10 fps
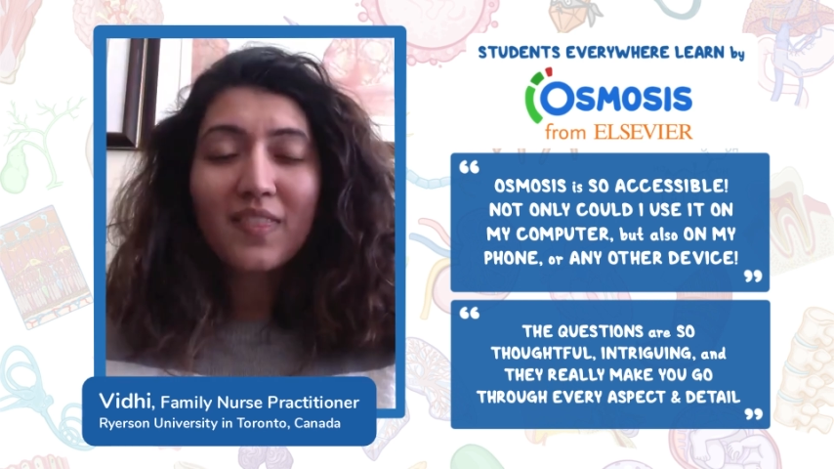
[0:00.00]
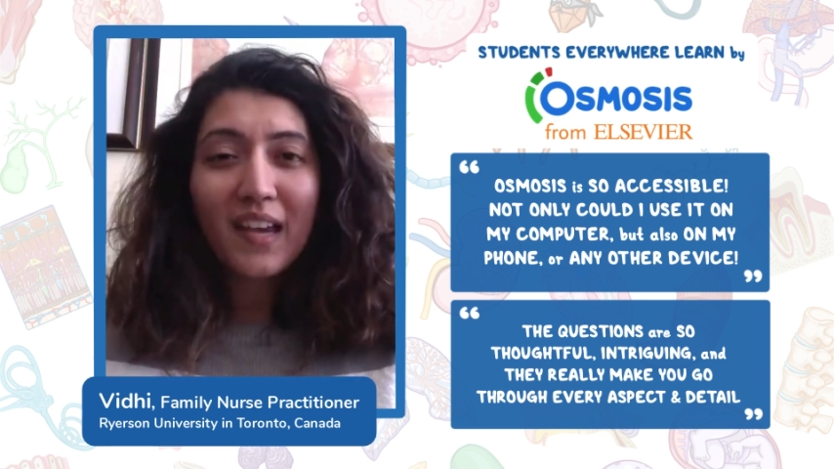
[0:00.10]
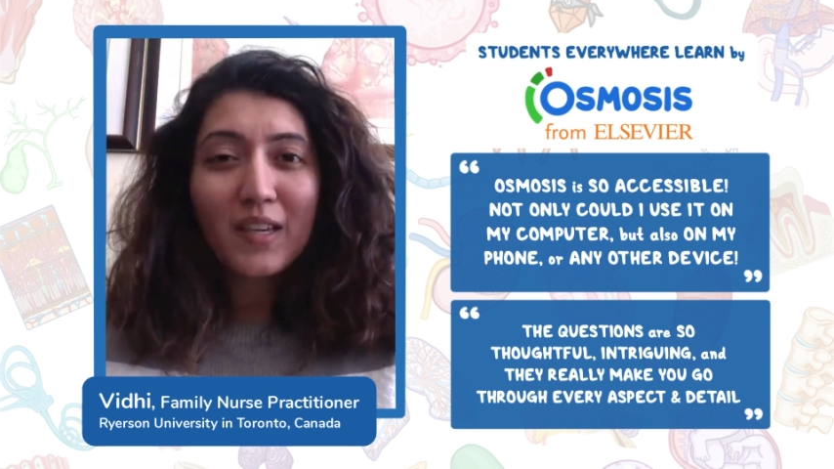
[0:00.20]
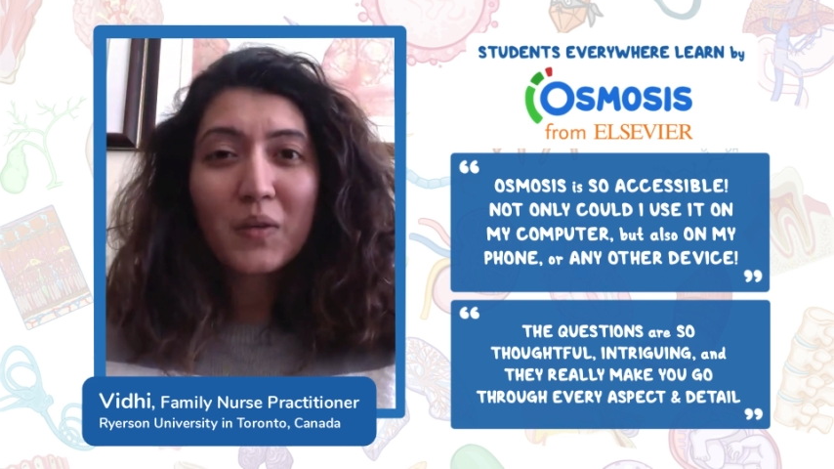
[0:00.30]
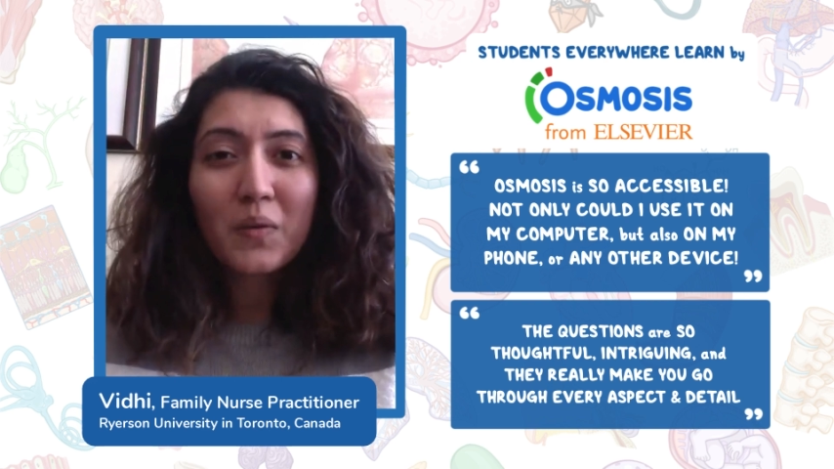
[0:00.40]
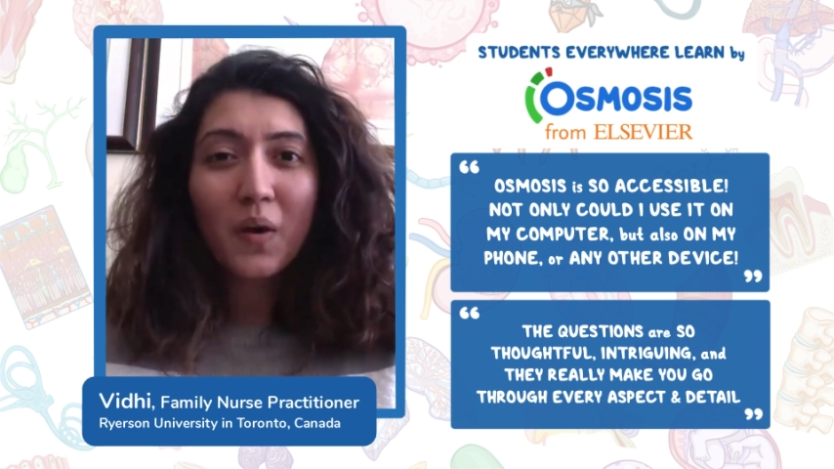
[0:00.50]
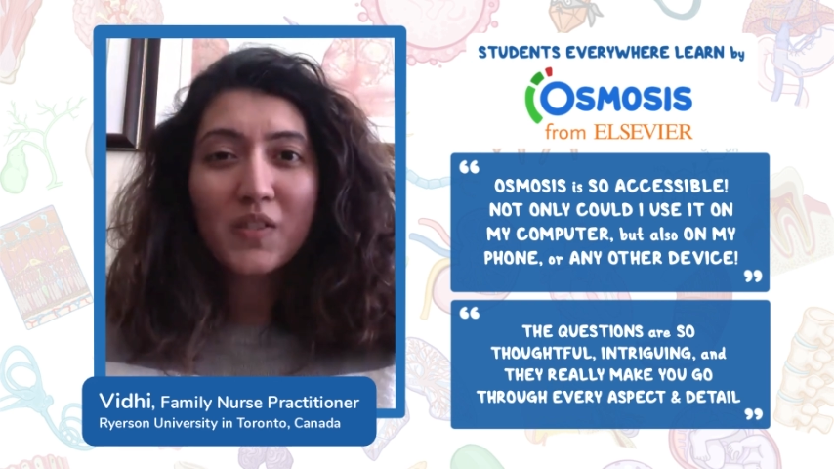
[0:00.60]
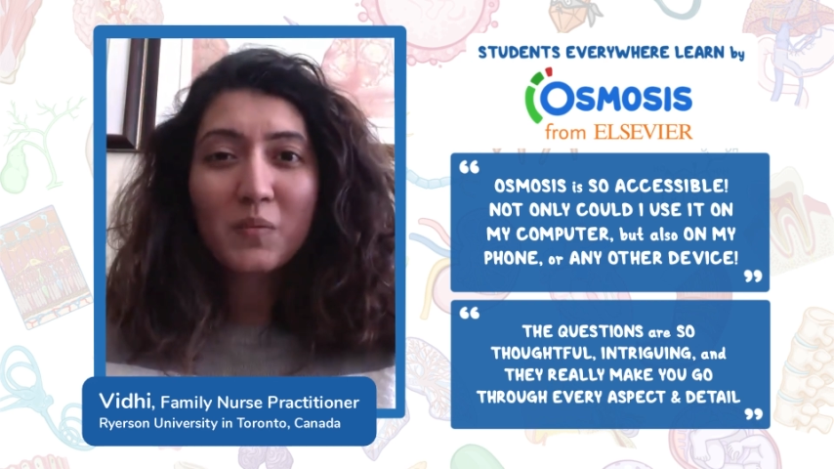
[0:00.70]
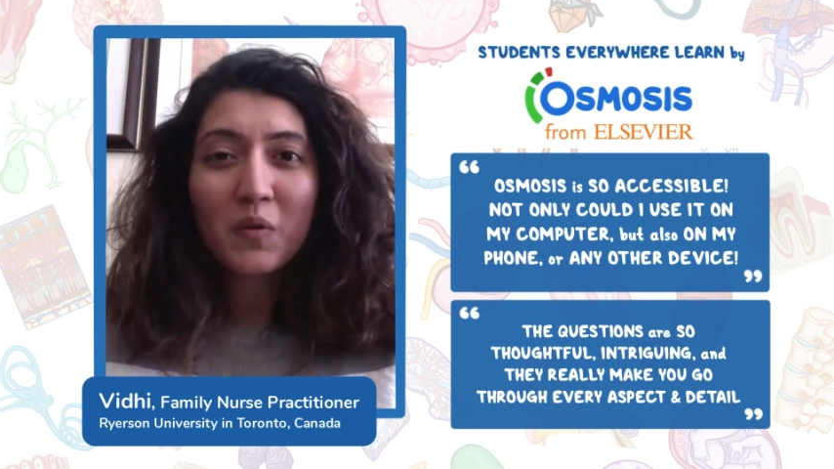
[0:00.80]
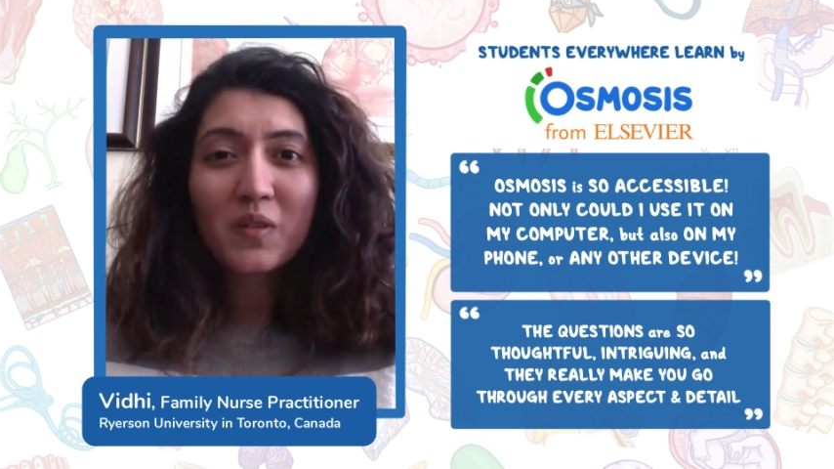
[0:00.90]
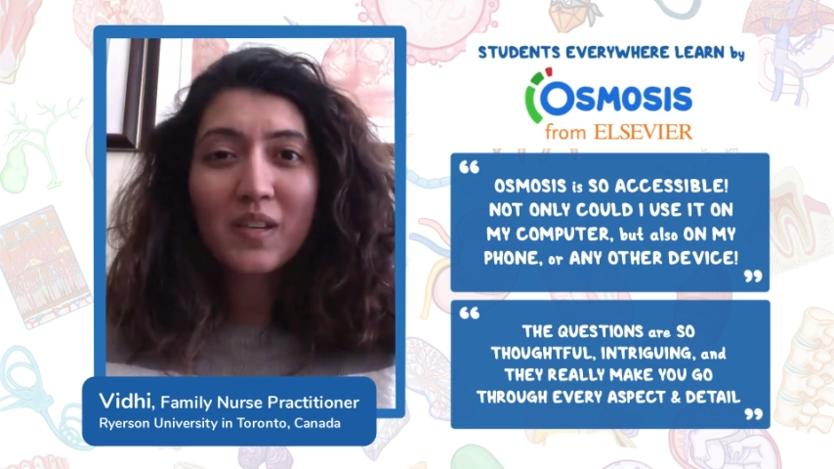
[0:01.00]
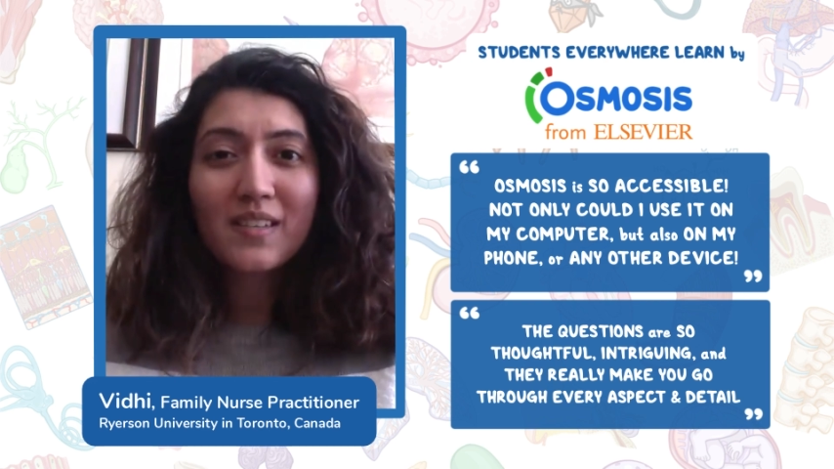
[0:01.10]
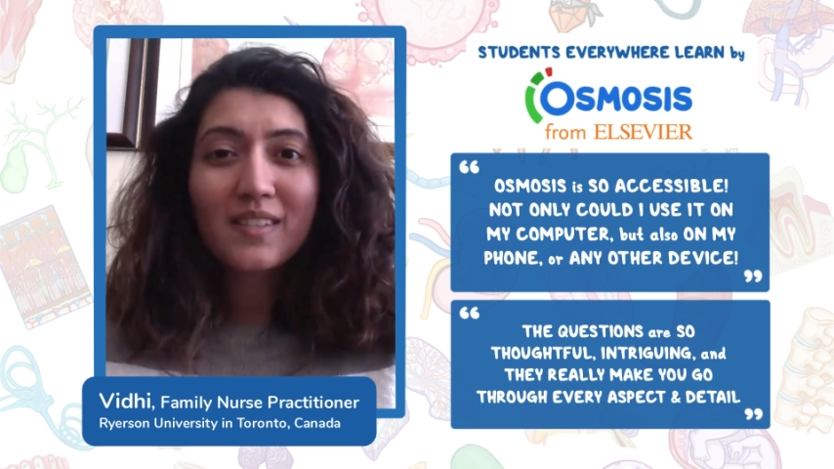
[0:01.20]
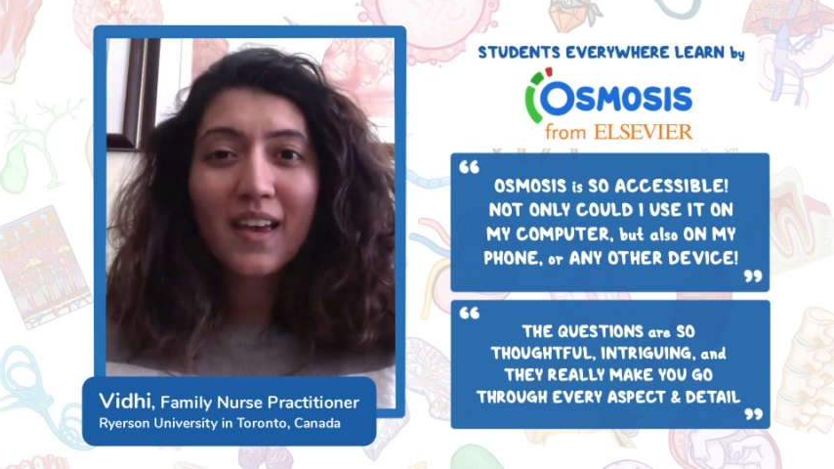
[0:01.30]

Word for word: Thank you, Osmosis,